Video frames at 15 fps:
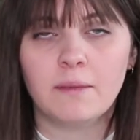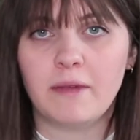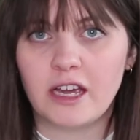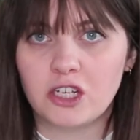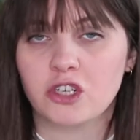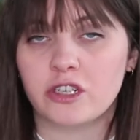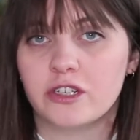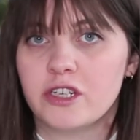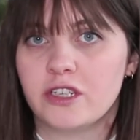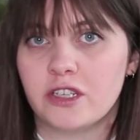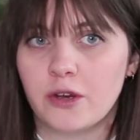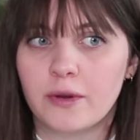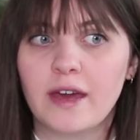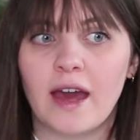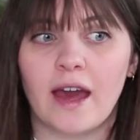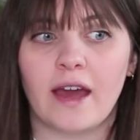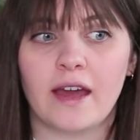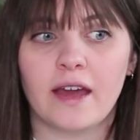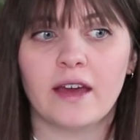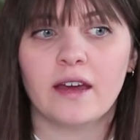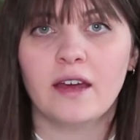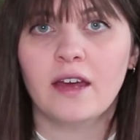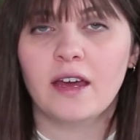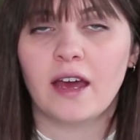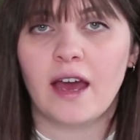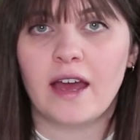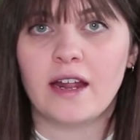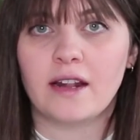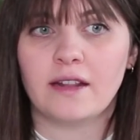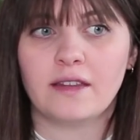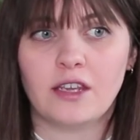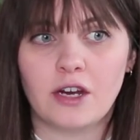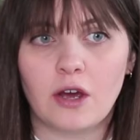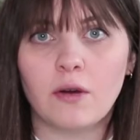make sure she's okay, and,